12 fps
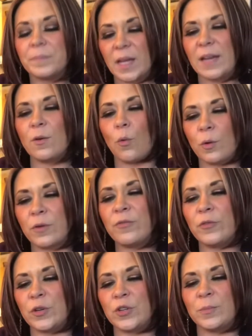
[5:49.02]
in order
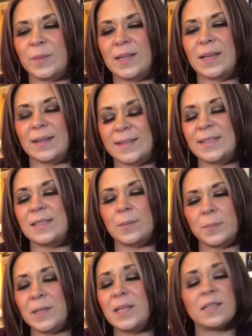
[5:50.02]
for a new beginning.
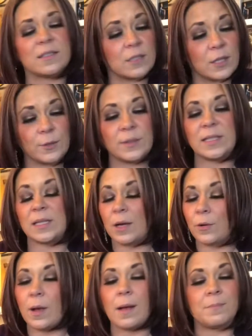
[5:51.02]
Somebody is closing
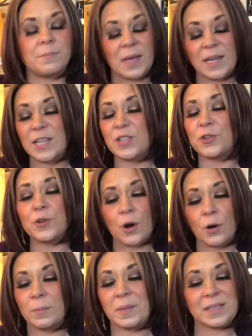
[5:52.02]
out a major
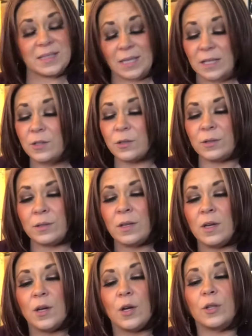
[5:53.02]
karmic cycle,
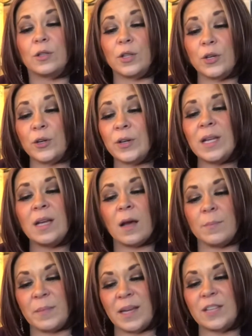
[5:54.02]
learning a
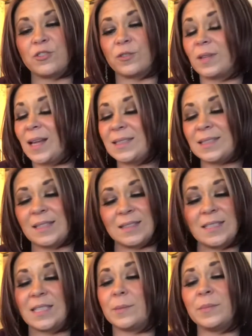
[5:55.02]
major lesson.
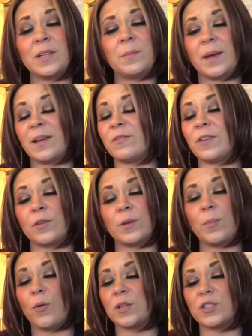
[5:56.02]
Somebody made a very
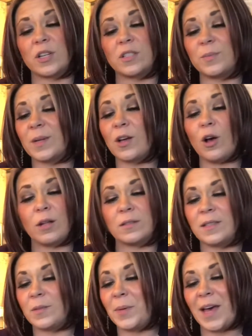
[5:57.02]
poor judgment call
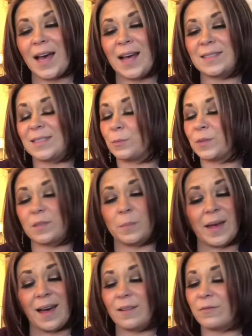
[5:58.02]
in the past. It was a
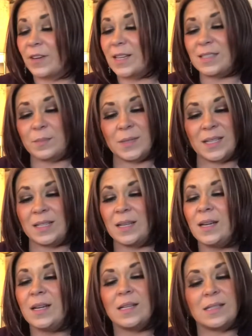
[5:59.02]
bad investment.
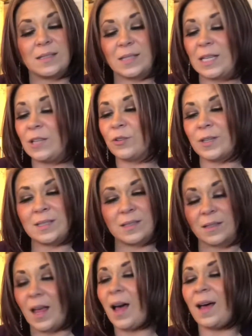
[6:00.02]
Secrets,
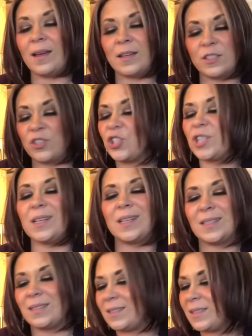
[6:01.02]
lies,
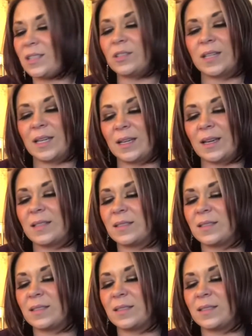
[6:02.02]
cheating, stealing, and